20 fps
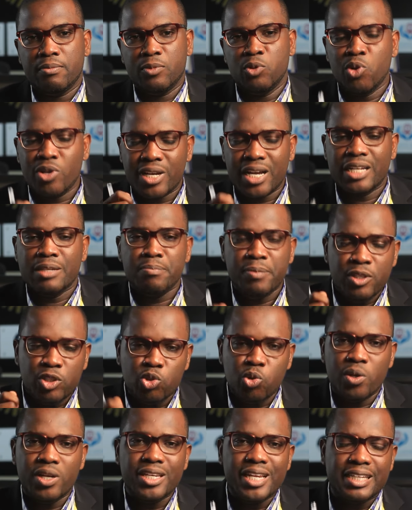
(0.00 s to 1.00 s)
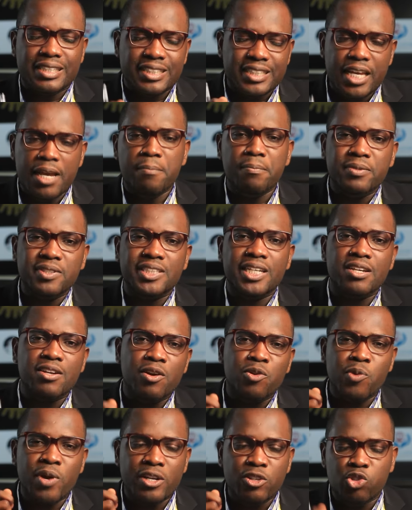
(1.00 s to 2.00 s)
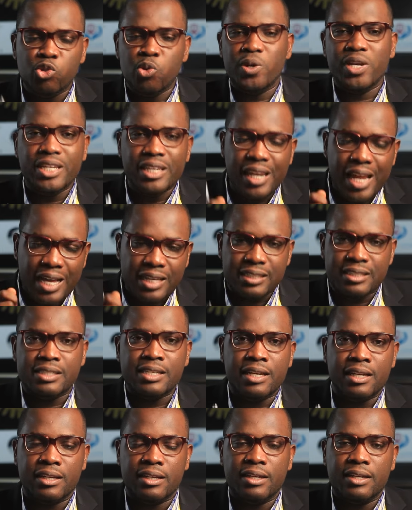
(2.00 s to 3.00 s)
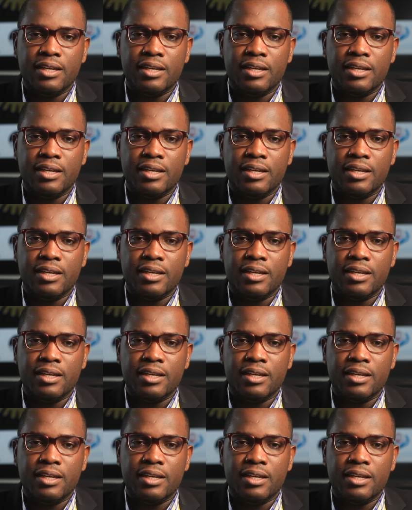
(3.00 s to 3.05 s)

you can't be doing the same thing that you were doing last year,